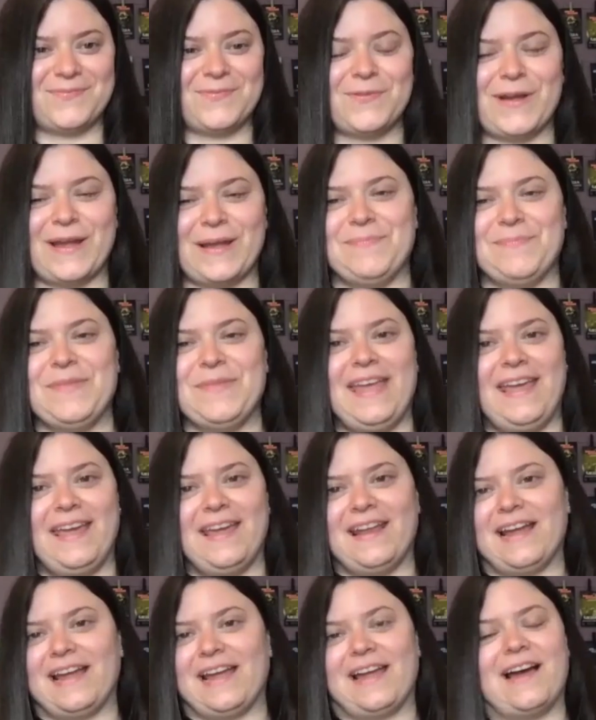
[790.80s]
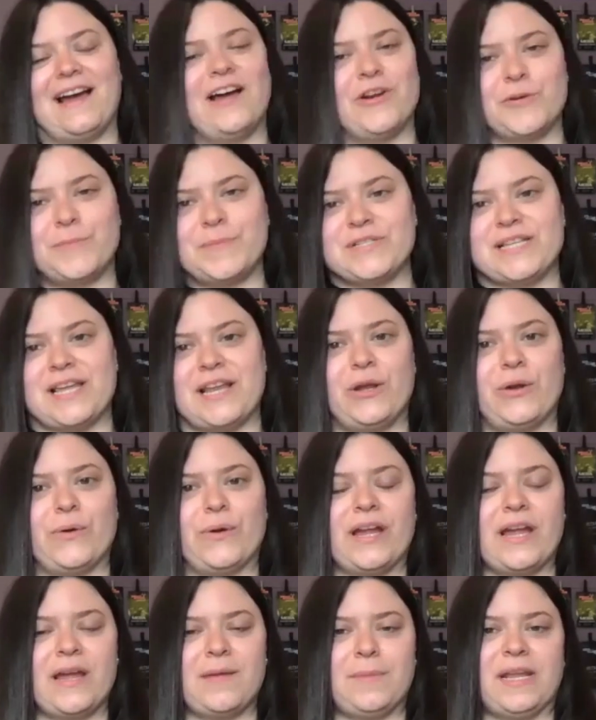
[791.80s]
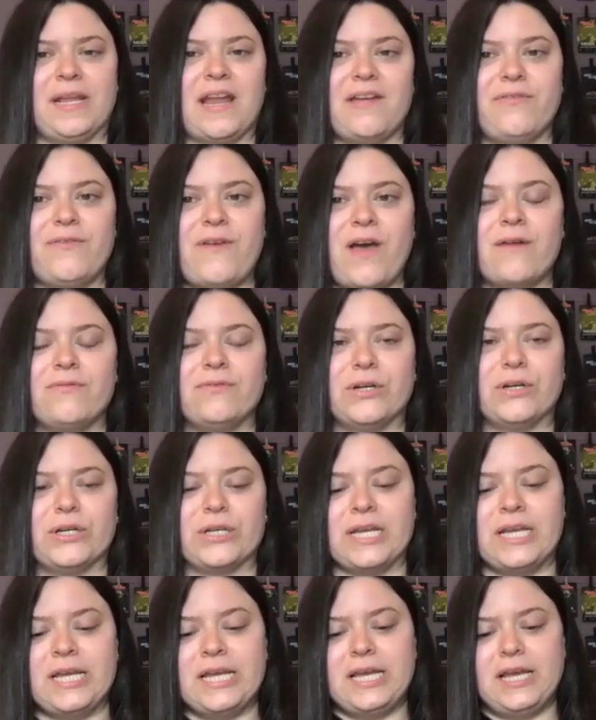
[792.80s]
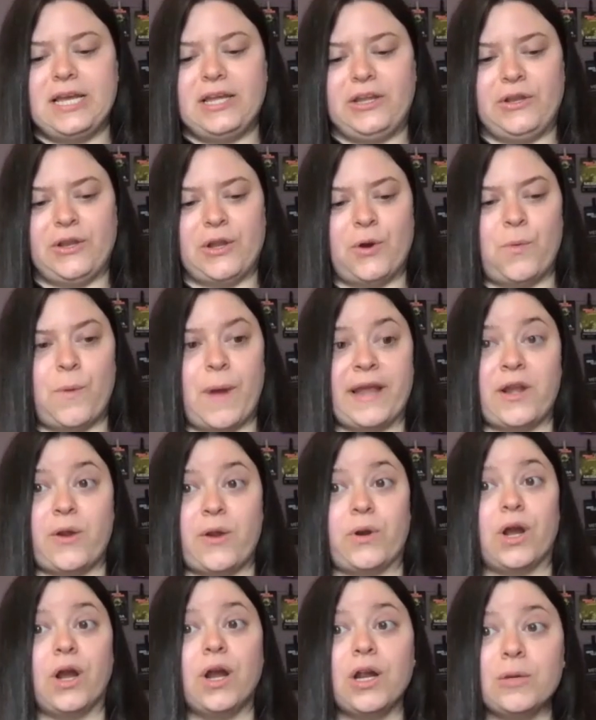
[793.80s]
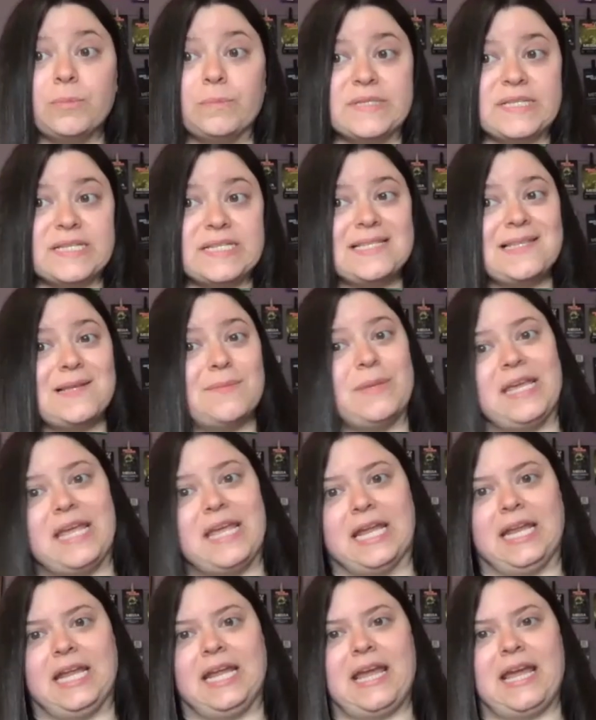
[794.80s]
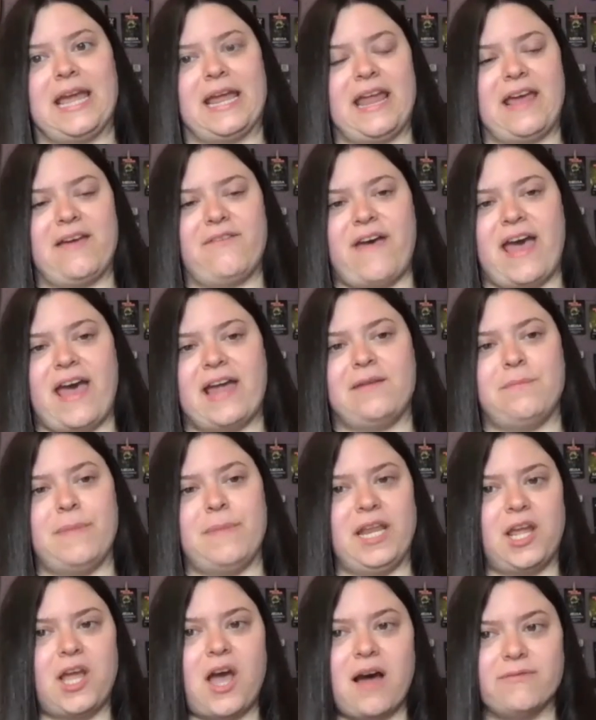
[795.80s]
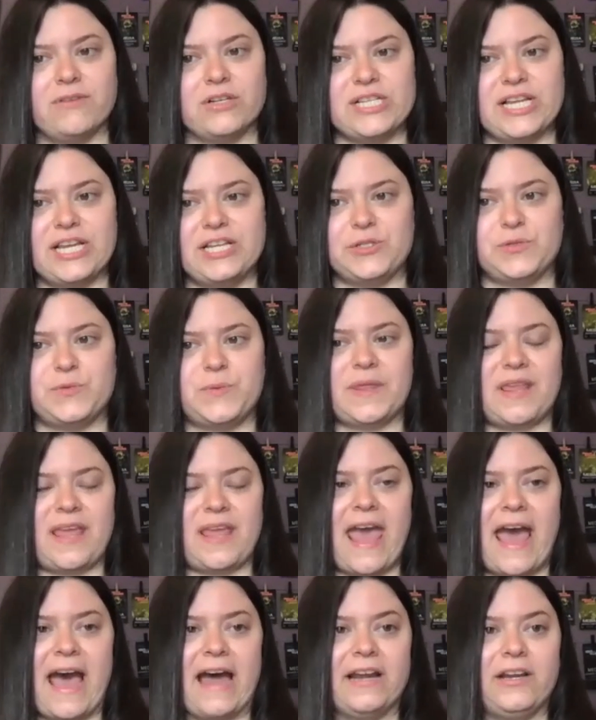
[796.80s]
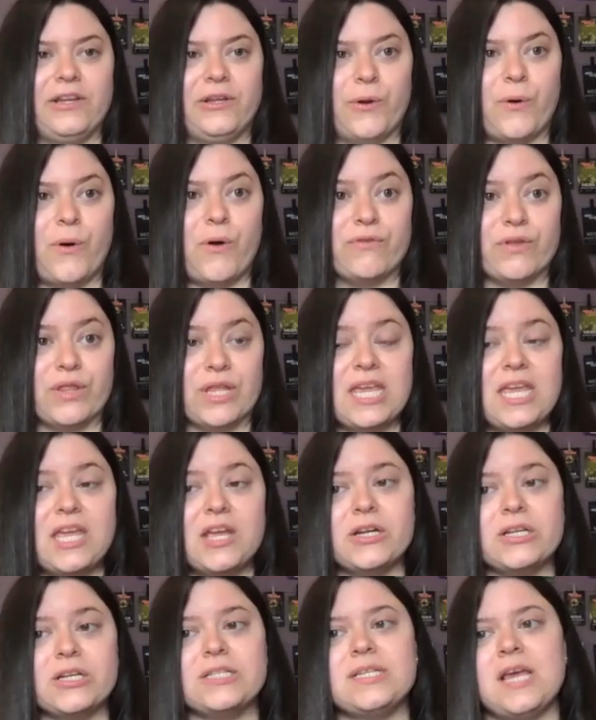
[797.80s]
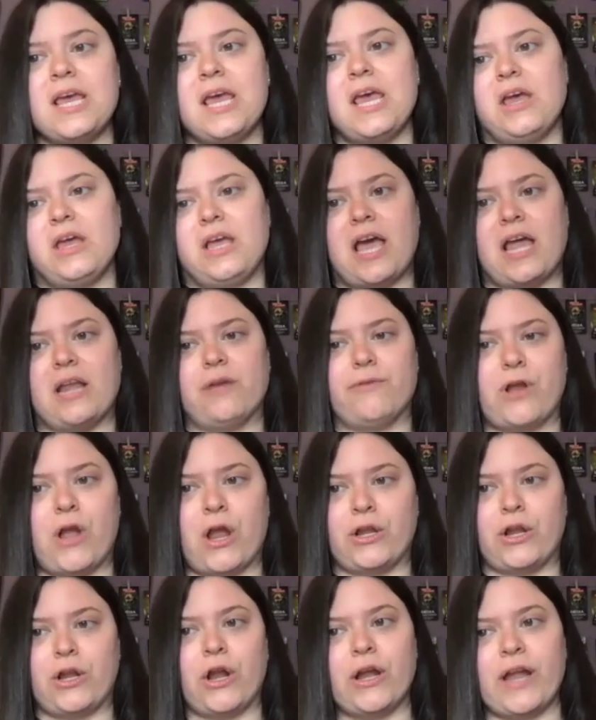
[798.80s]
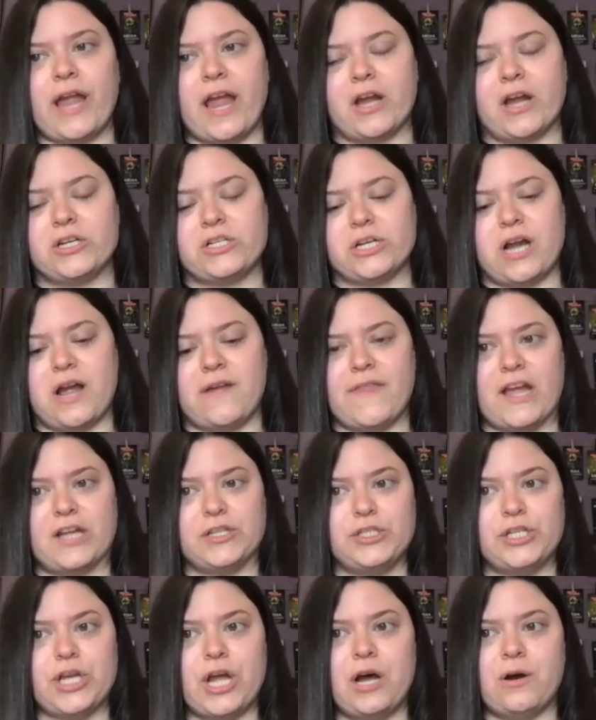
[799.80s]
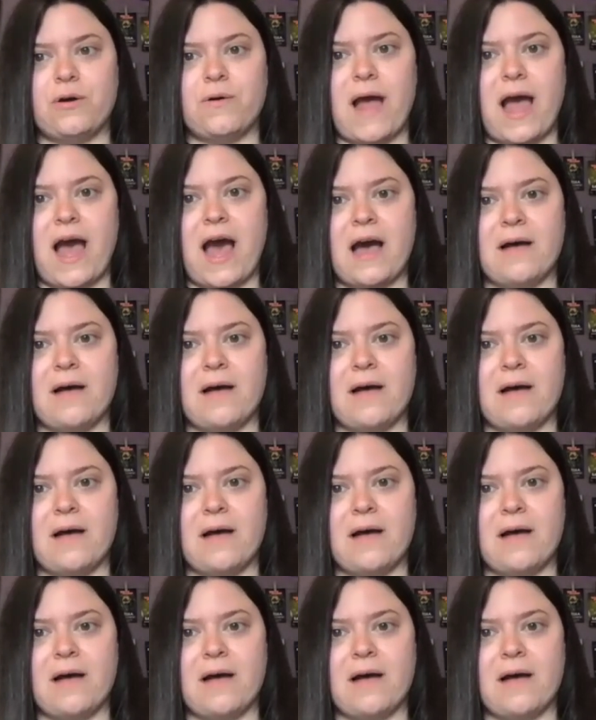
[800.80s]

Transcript: Right. And I 100% agree. I mean, I've covered, you know, Wynonna Earp since the beginning and have had many conversations with Kat, you know, over the years, kind of regarding her character on that show.